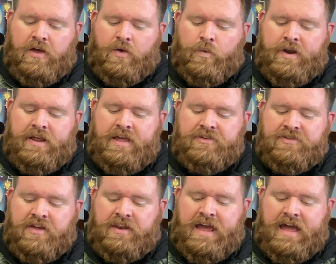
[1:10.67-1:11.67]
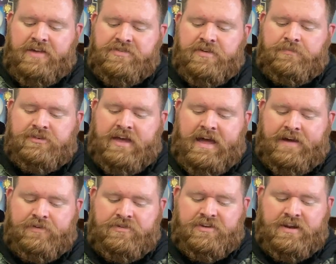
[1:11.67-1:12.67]
when his son asked him to have
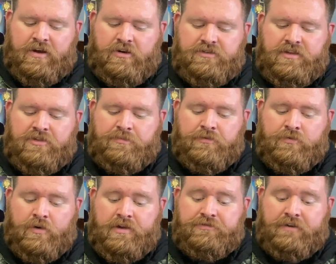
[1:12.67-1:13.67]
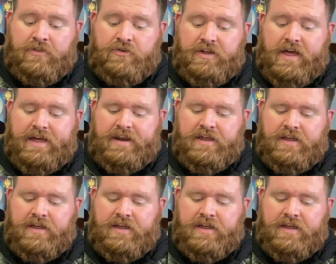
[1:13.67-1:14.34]
his inheritance before his father died?